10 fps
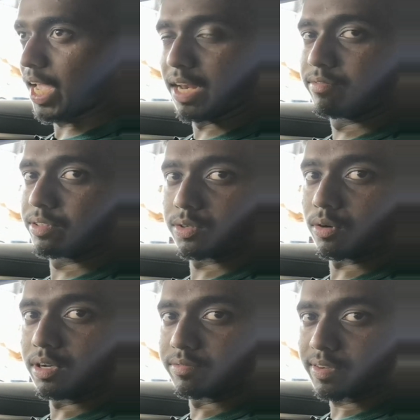
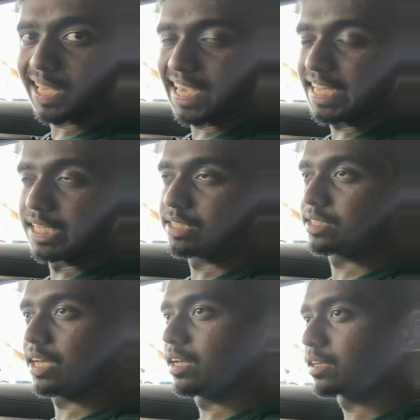inventory of
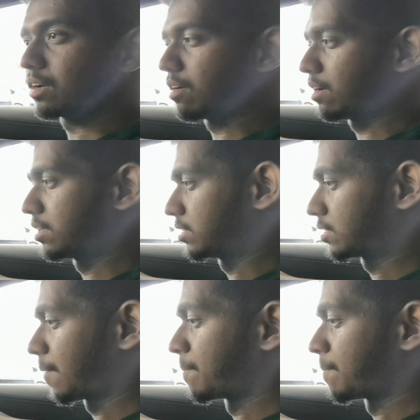insane cars.